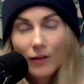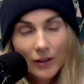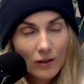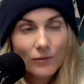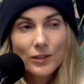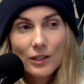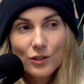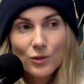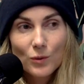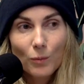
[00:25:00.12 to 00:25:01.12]
having
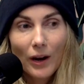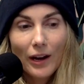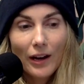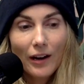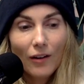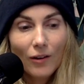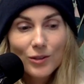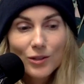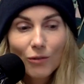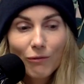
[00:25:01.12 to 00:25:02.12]
conversations with Brett, and it
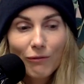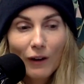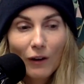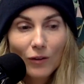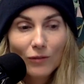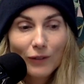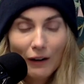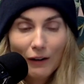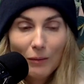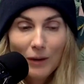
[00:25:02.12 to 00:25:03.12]
also felt
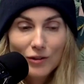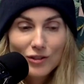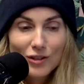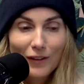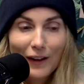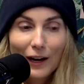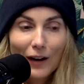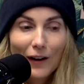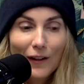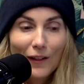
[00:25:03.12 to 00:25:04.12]
very much like
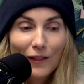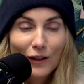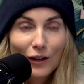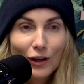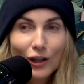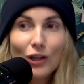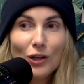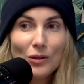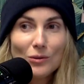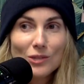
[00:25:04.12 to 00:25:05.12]
the good
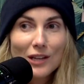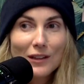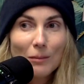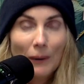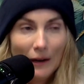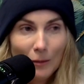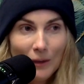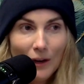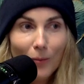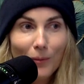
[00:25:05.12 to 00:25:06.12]
news and the
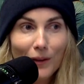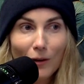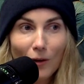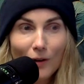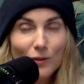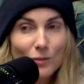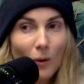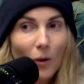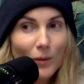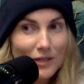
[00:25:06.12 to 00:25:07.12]
pick-me-up that a lot of
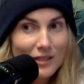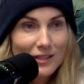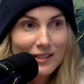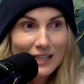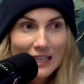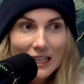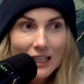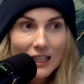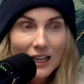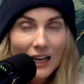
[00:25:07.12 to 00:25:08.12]
small businesses
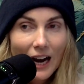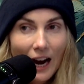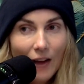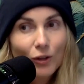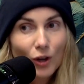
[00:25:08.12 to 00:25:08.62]
needed after